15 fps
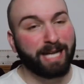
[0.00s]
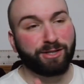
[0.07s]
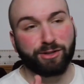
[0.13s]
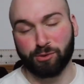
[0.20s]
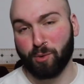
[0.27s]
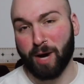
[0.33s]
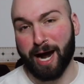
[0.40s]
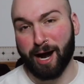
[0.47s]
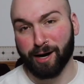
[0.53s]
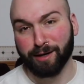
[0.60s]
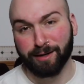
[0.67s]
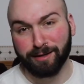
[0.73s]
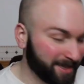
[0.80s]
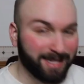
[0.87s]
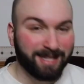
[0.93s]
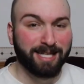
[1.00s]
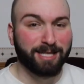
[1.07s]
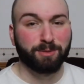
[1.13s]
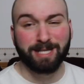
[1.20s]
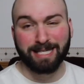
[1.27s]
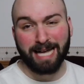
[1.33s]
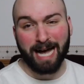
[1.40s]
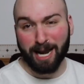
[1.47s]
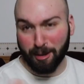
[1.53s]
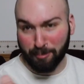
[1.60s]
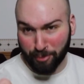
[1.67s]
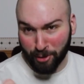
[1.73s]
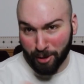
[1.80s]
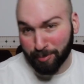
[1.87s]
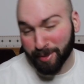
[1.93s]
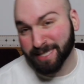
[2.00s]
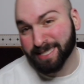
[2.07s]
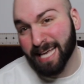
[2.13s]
swear. This was not on purpose.